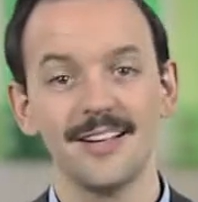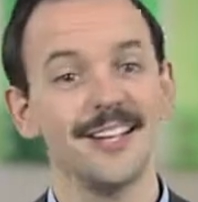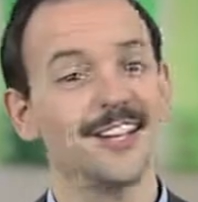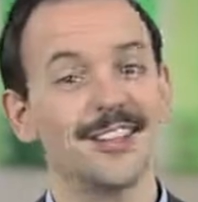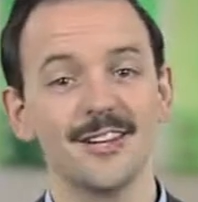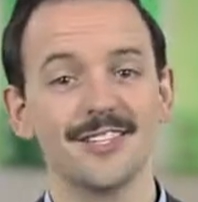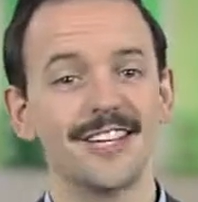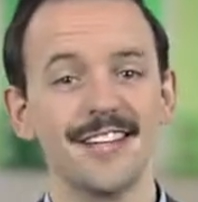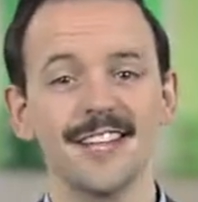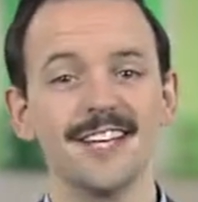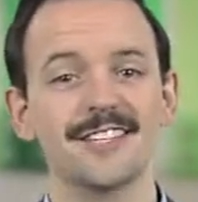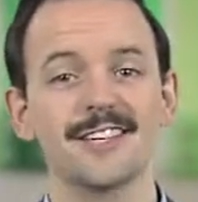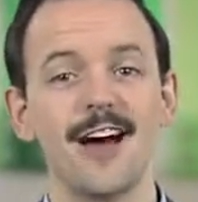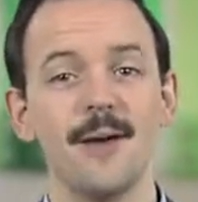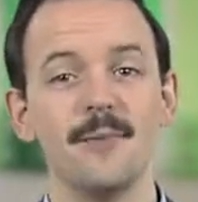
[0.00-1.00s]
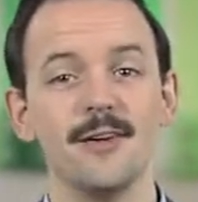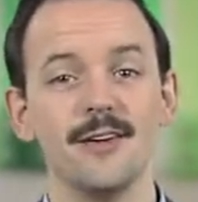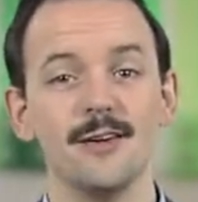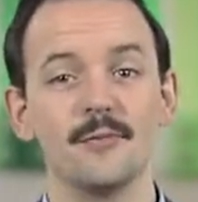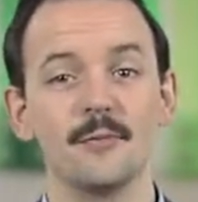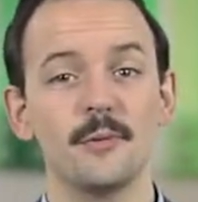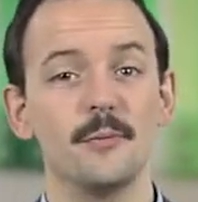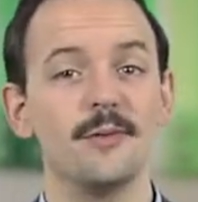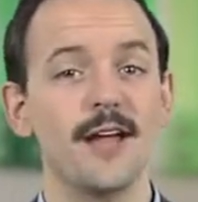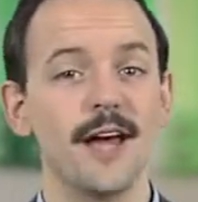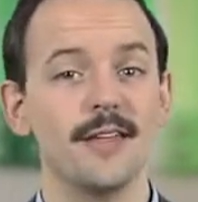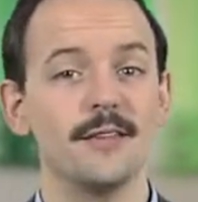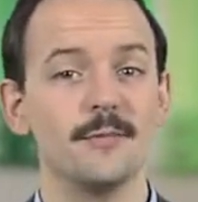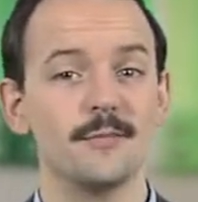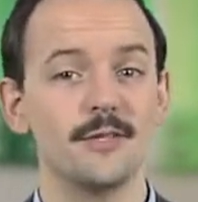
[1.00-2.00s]
There's nothing stopping you from
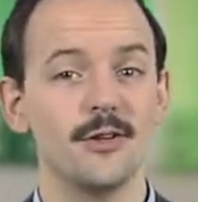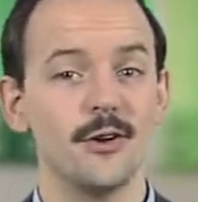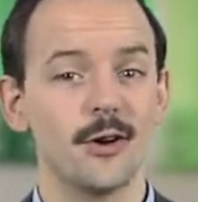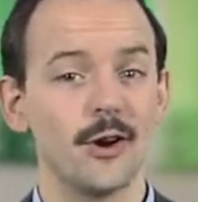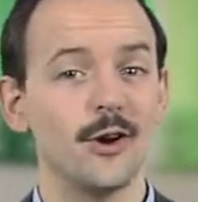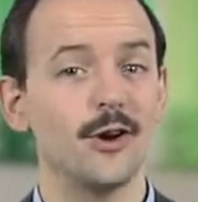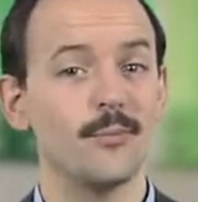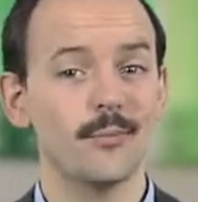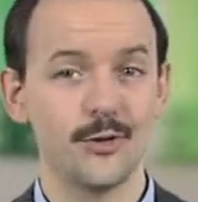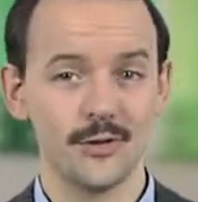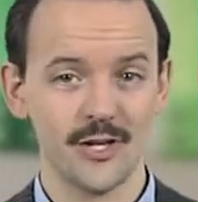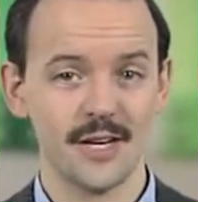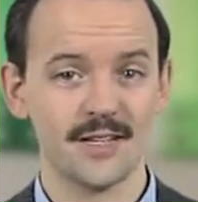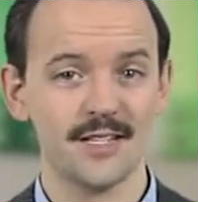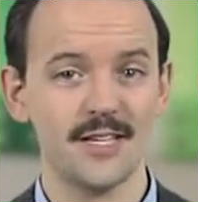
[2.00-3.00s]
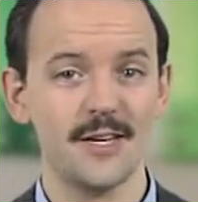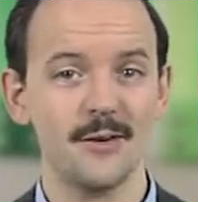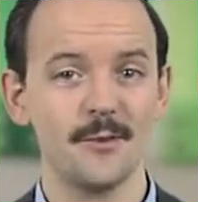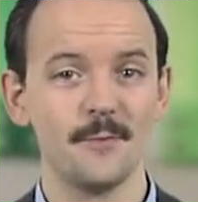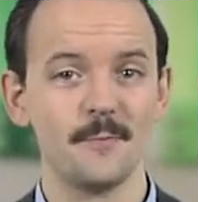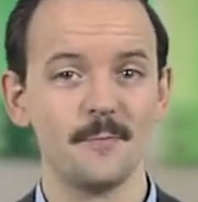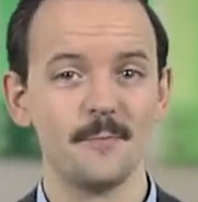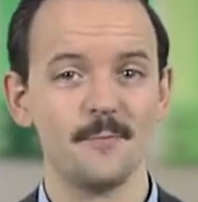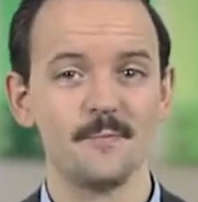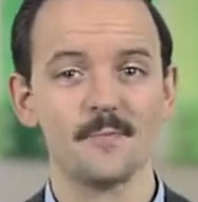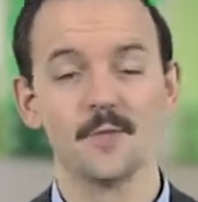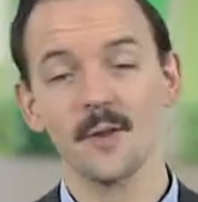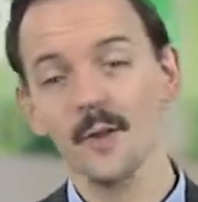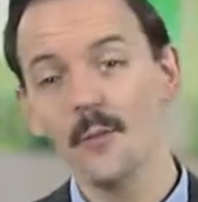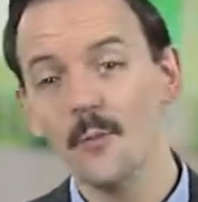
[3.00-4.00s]
applying them to your current projects too.
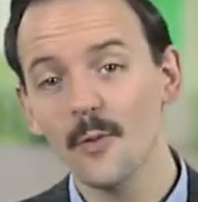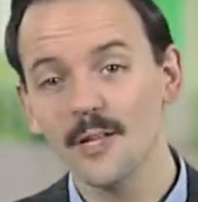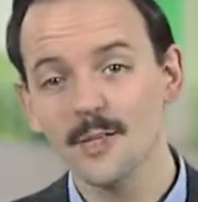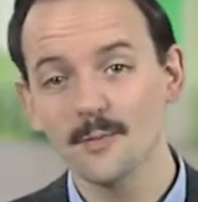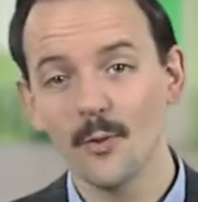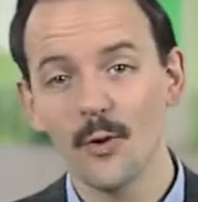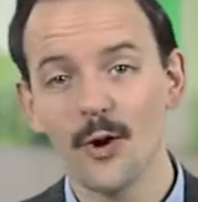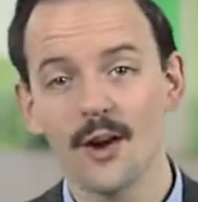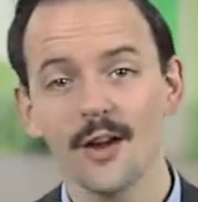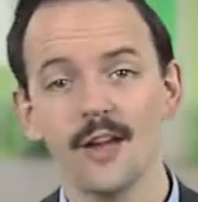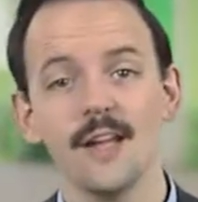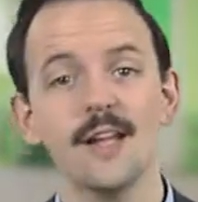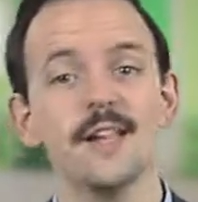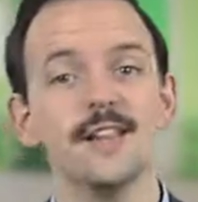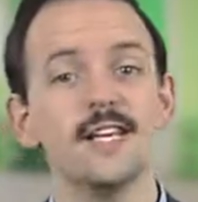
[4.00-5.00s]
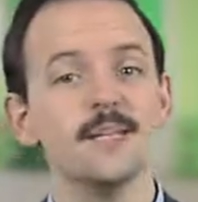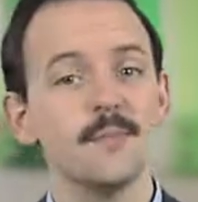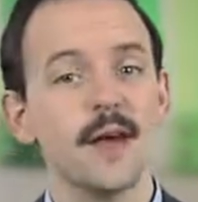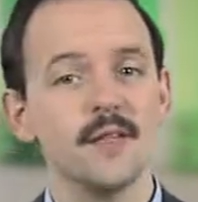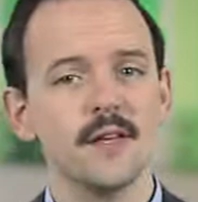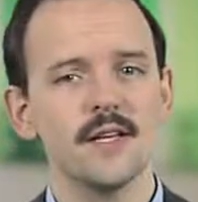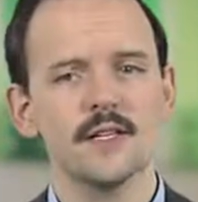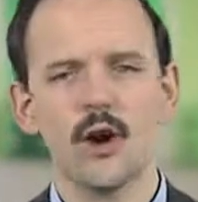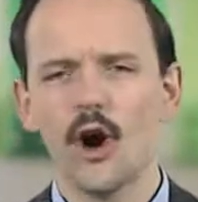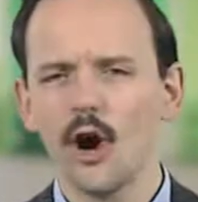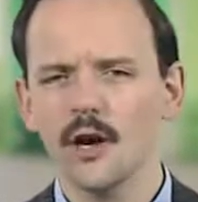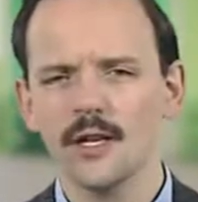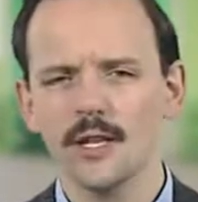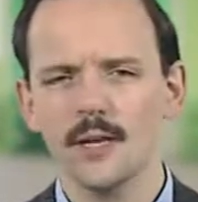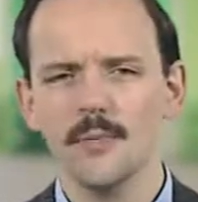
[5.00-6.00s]
What's more, these methods
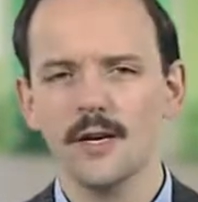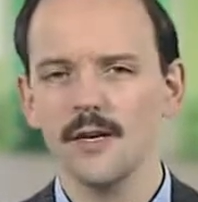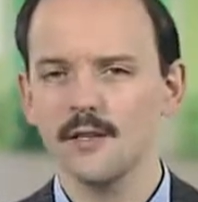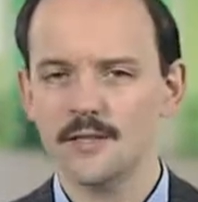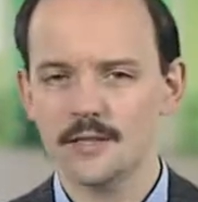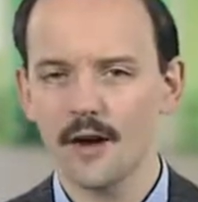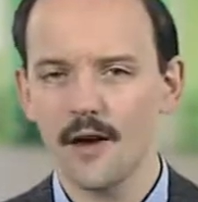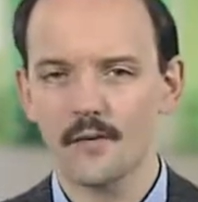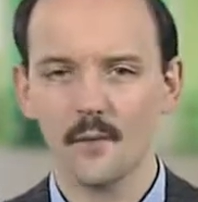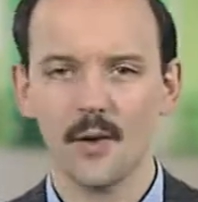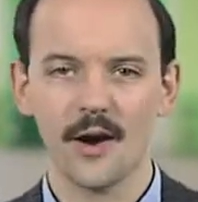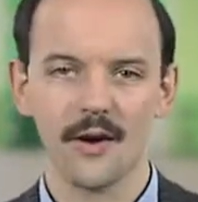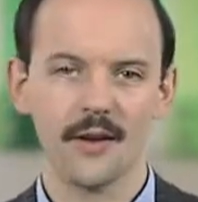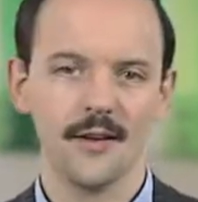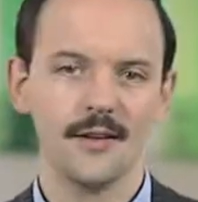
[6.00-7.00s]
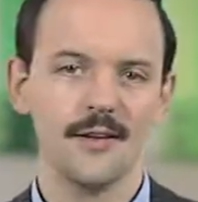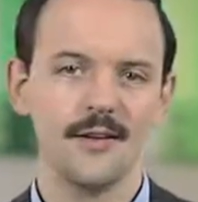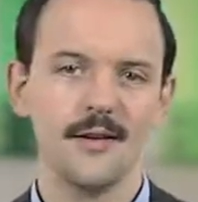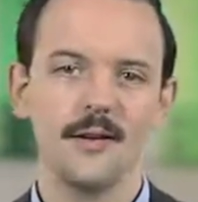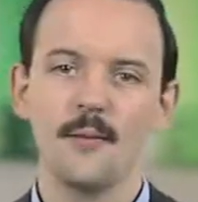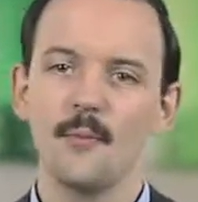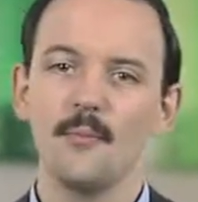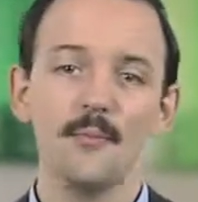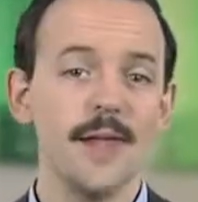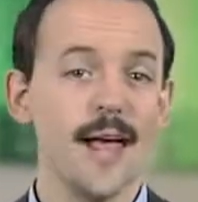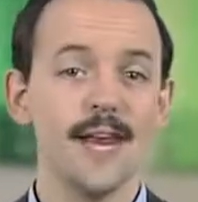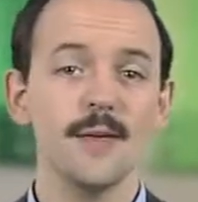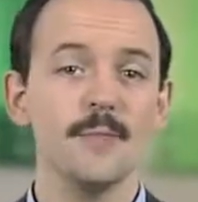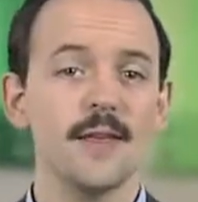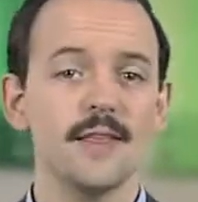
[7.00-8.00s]
aren't limited to software.
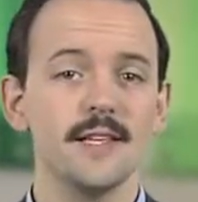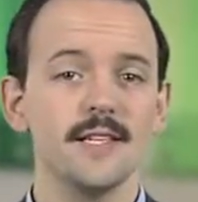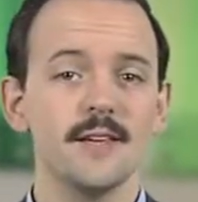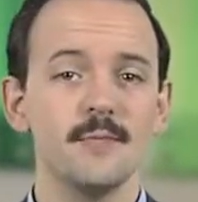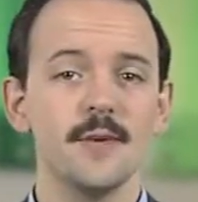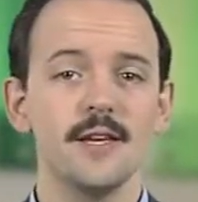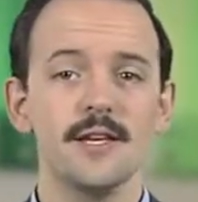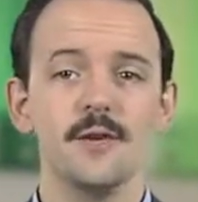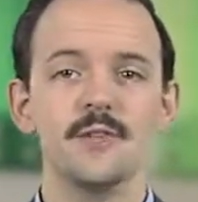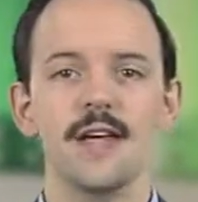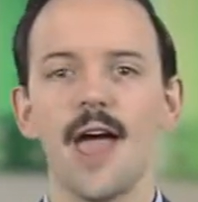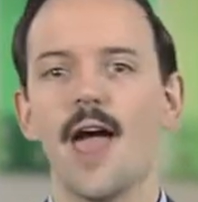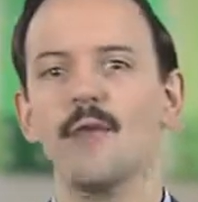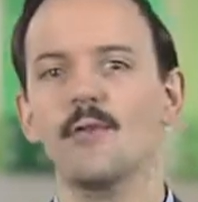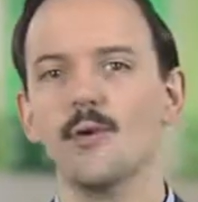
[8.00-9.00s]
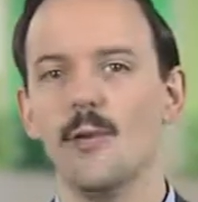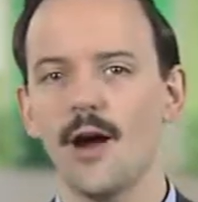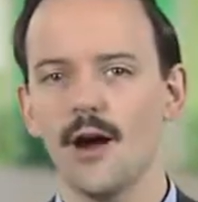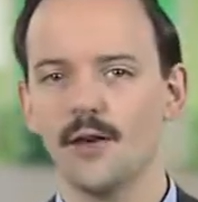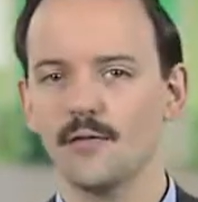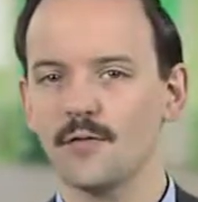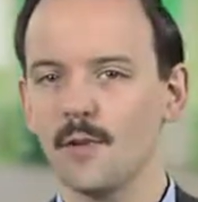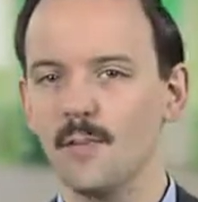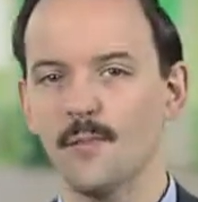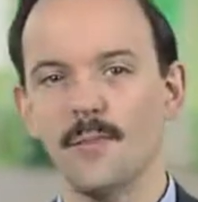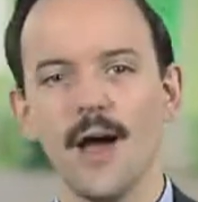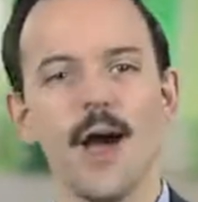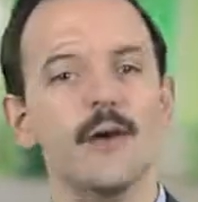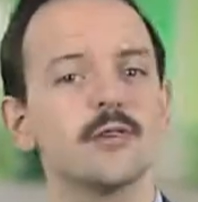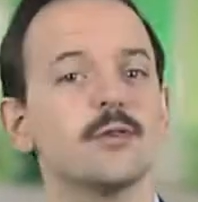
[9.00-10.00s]
Planning methods have been used everywhere, from
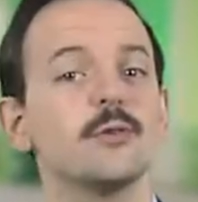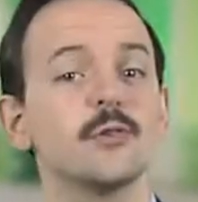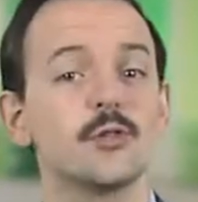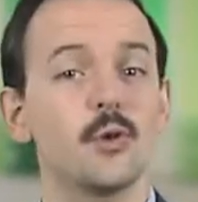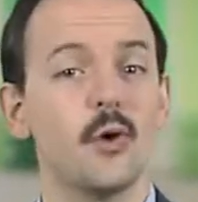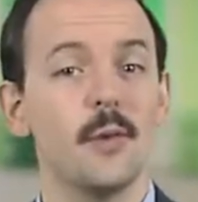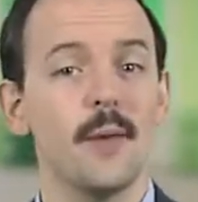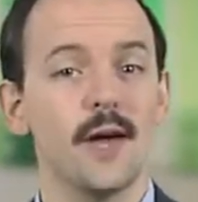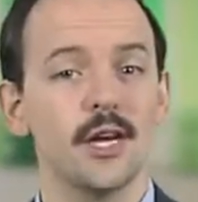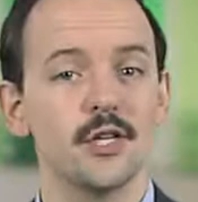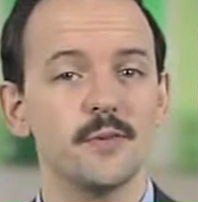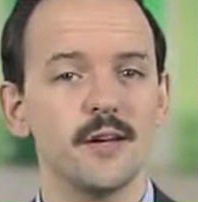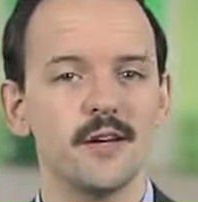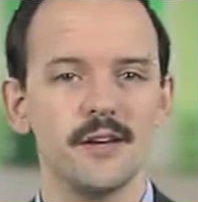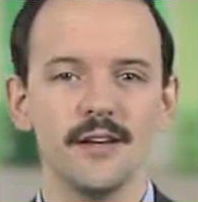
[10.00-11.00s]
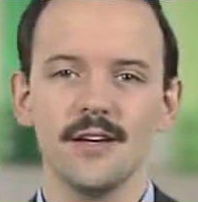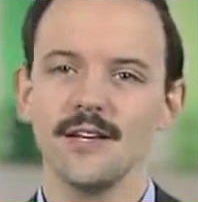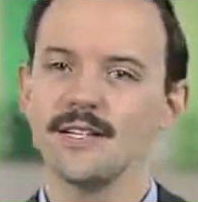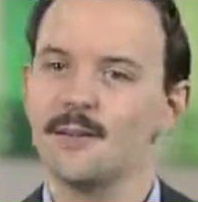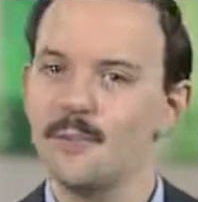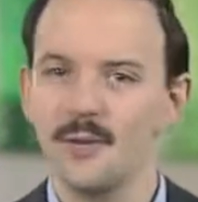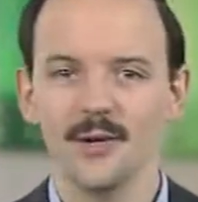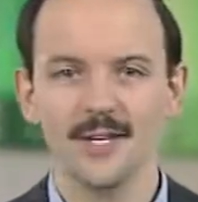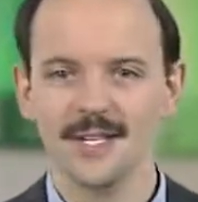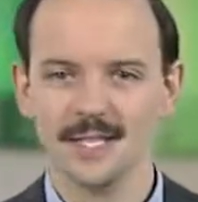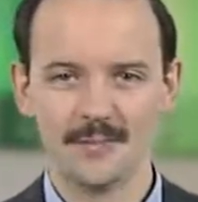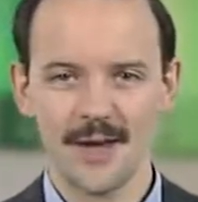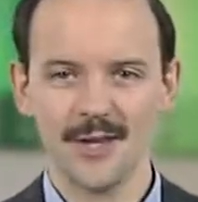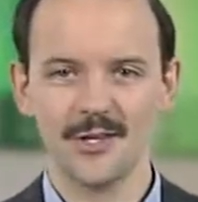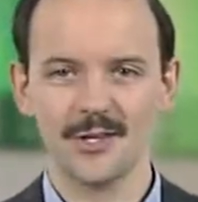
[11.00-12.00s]
household chore management to building
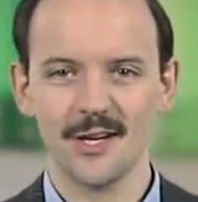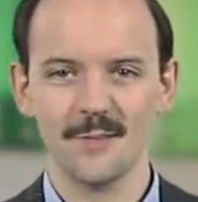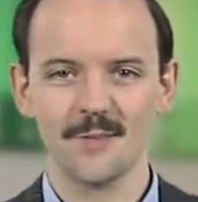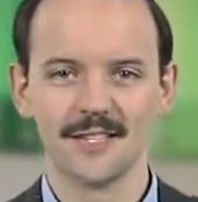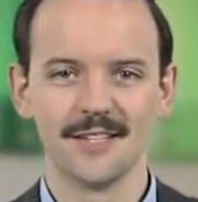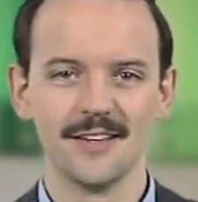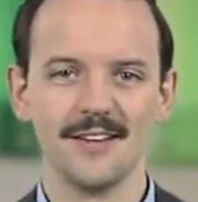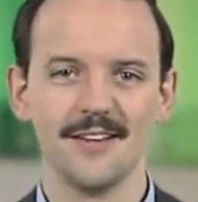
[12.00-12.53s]
spaceships.